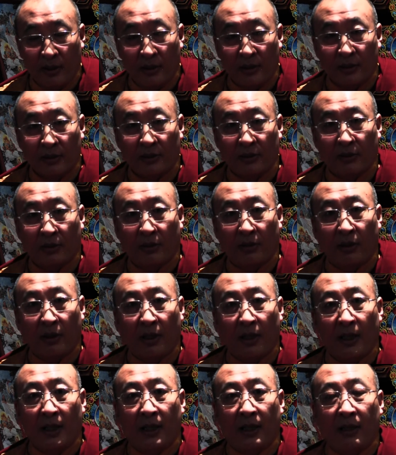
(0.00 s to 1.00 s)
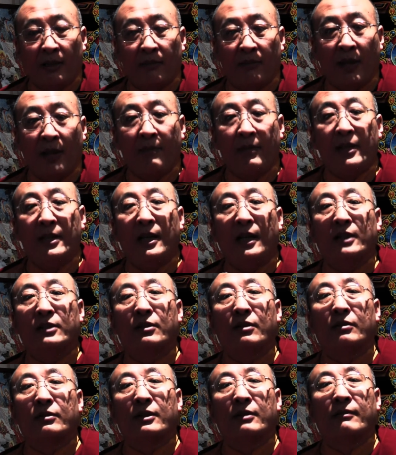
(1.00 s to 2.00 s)
So maybe young
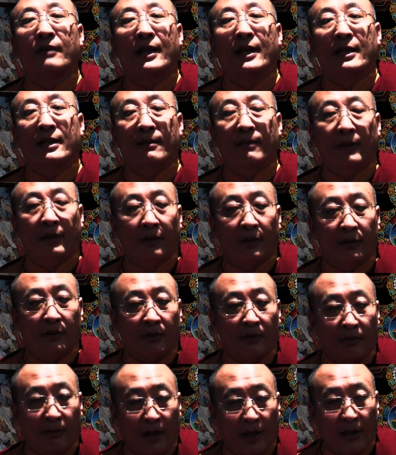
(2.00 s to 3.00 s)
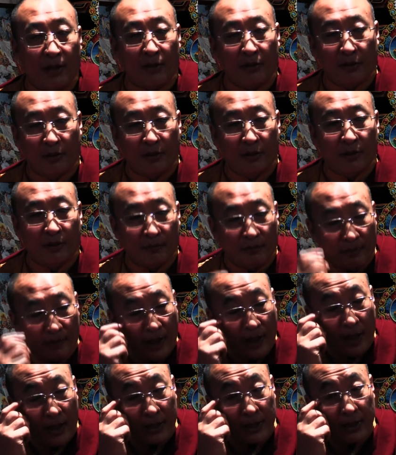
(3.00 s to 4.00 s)
children very difficult to find your own,
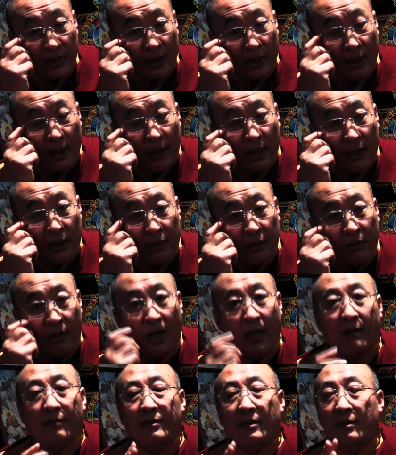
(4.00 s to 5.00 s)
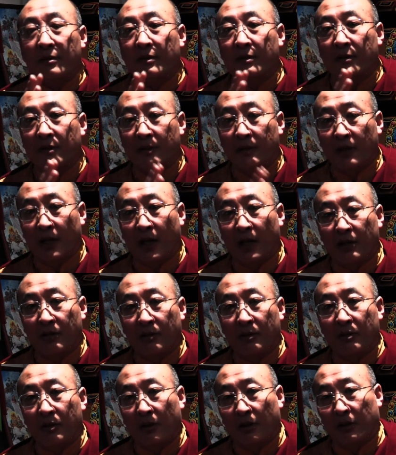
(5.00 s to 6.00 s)
but you have to try to
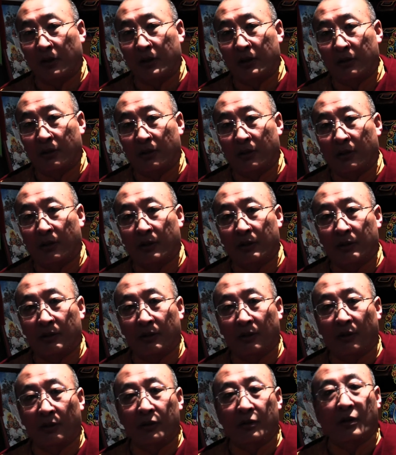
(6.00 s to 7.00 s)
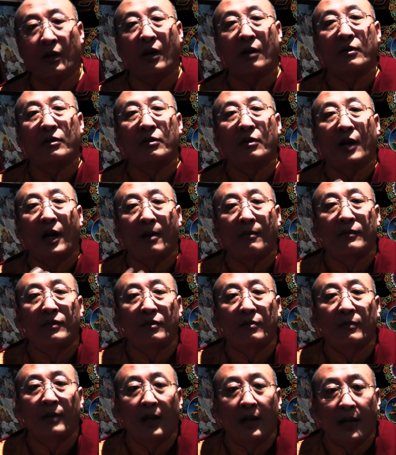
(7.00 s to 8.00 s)
talk you have to,
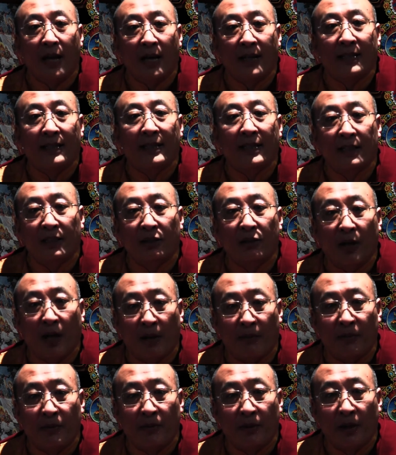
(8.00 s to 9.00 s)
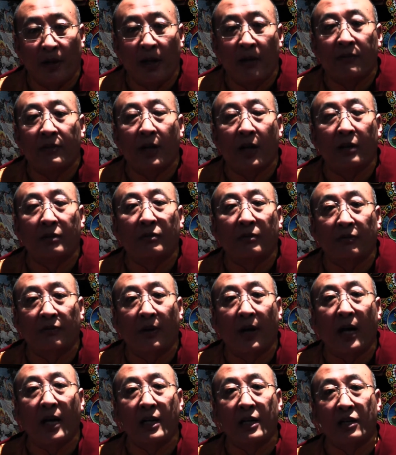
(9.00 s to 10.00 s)
at least you have to try to
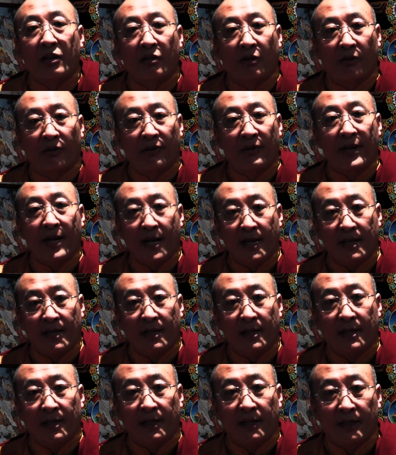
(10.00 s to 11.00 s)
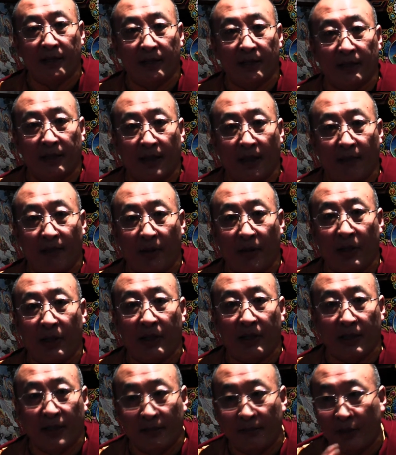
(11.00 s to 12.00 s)
find your friends, somebody
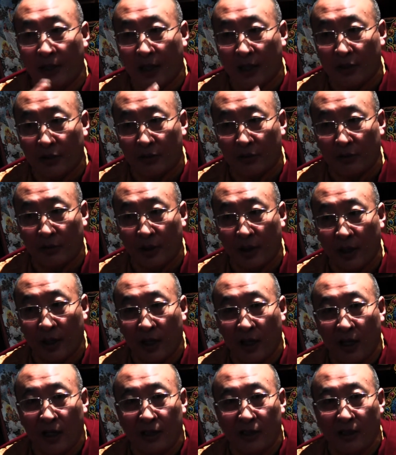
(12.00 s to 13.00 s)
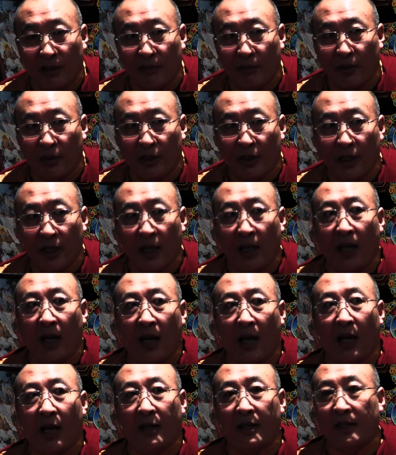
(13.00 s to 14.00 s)
similar you, somebody
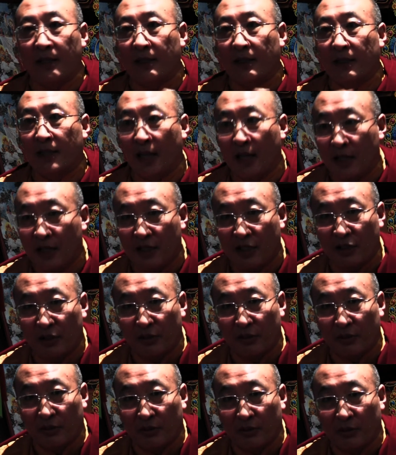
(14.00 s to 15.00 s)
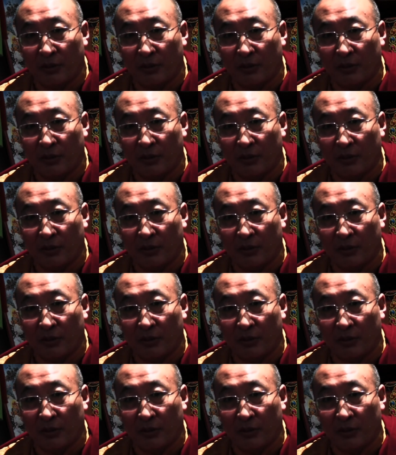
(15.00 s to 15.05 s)
understand you,